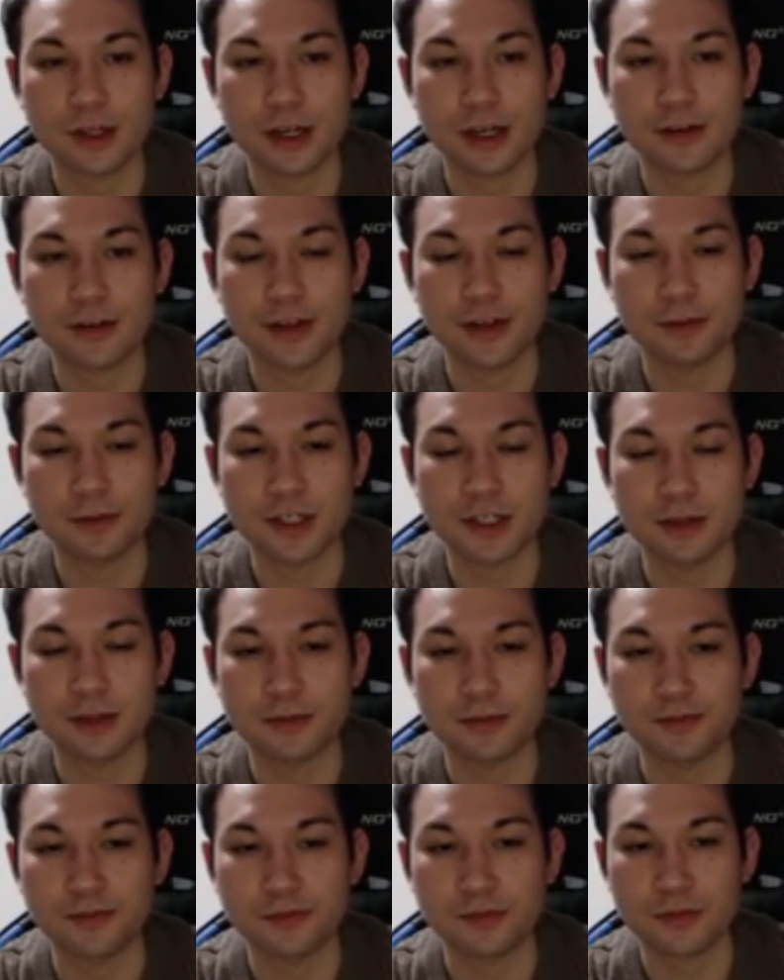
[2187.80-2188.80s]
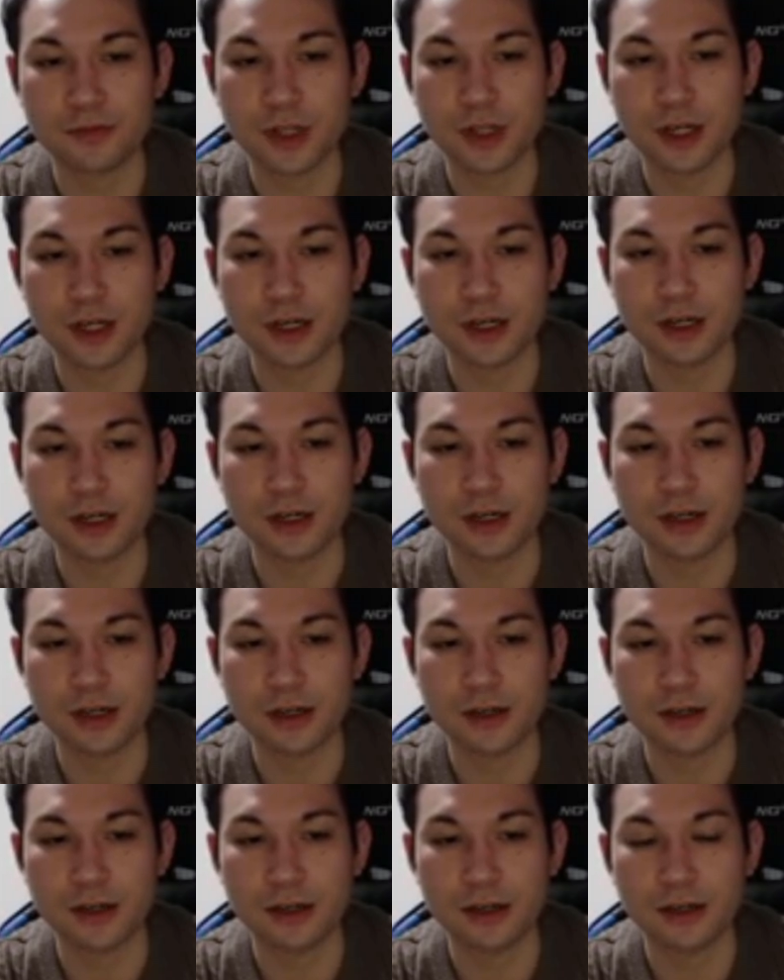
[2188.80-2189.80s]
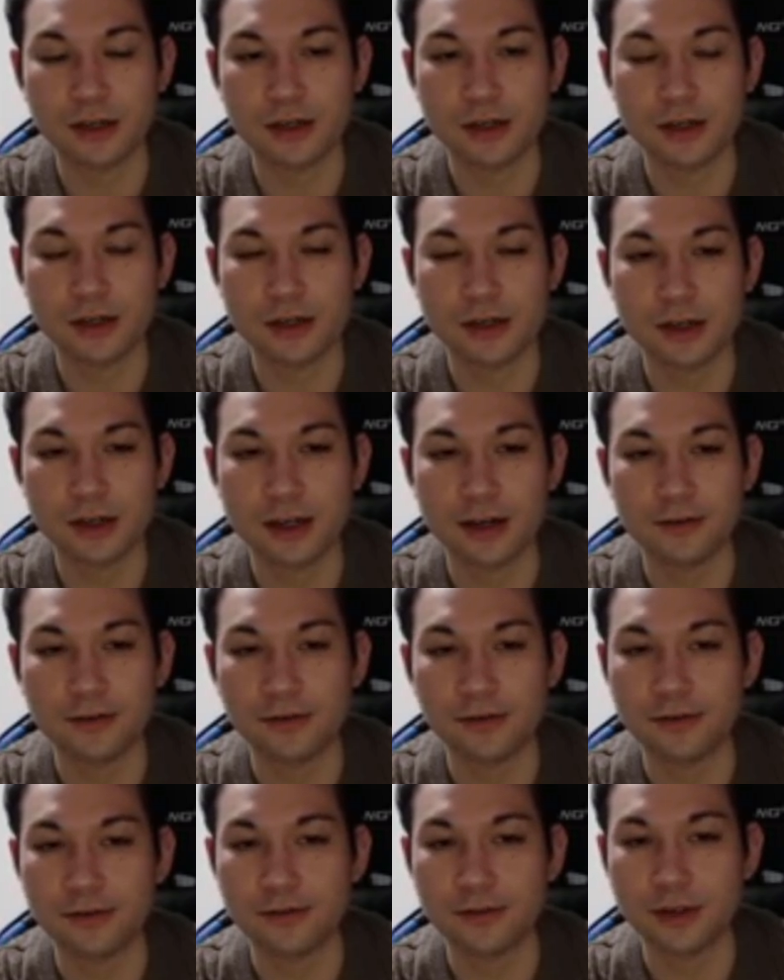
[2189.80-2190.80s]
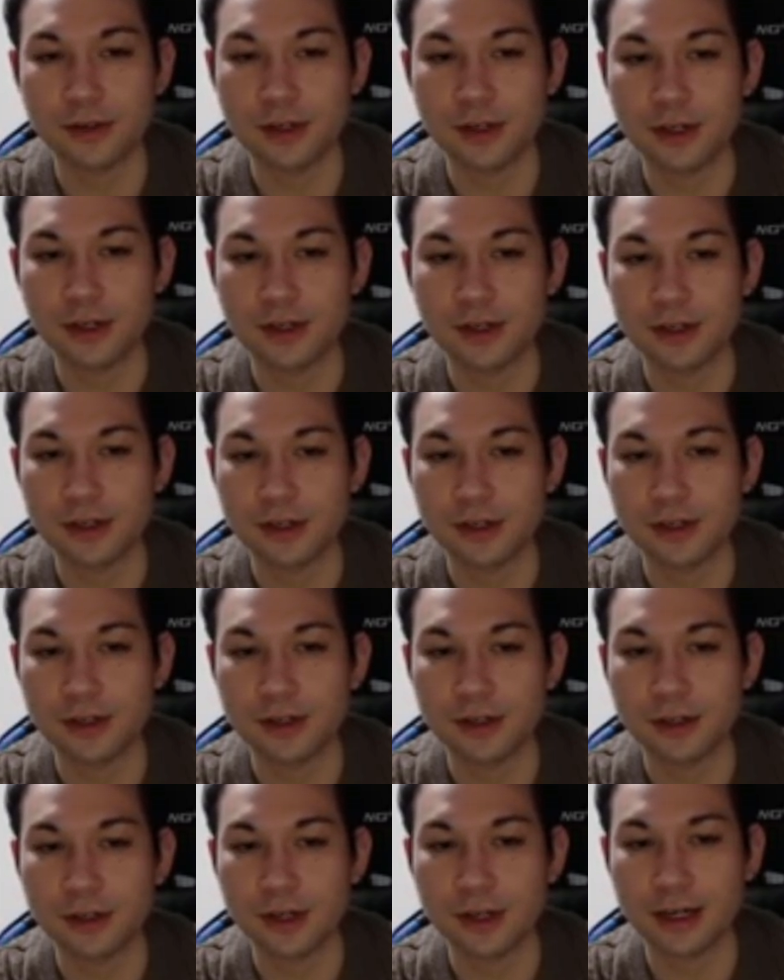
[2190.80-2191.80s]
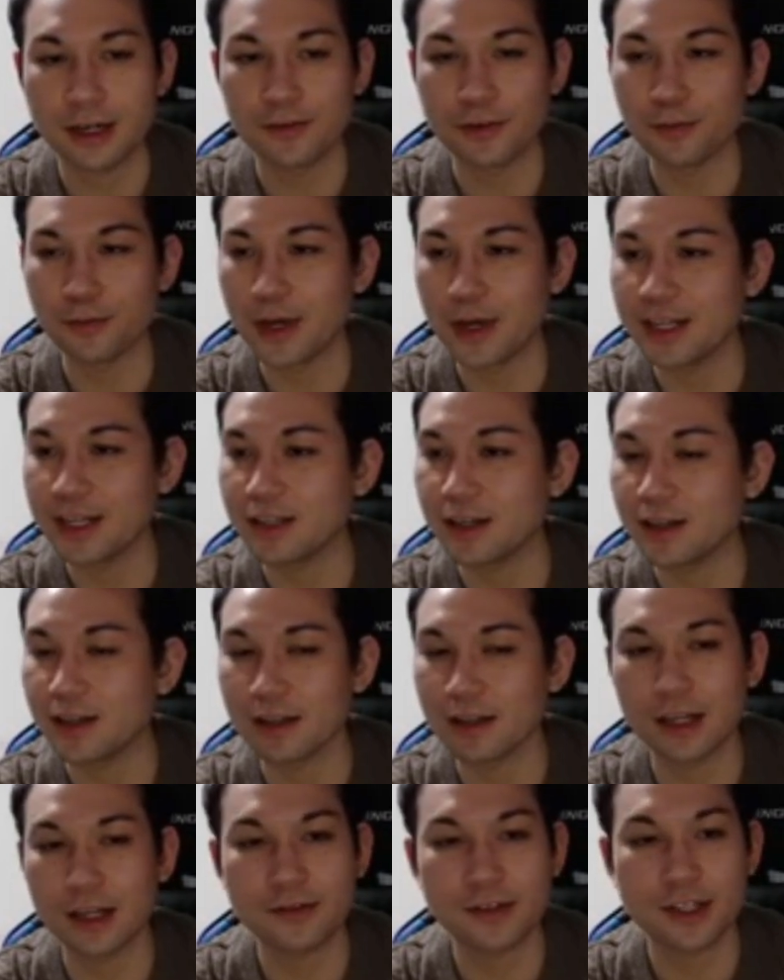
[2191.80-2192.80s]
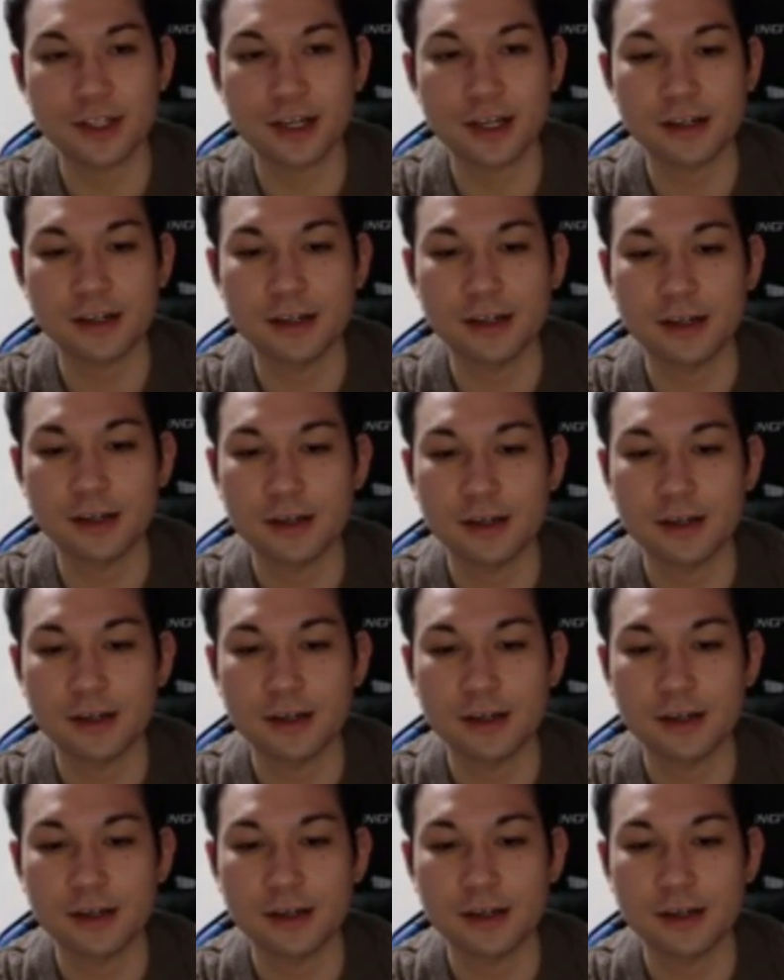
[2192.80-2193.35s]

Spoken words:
Kind of get some kind of a base on the left side.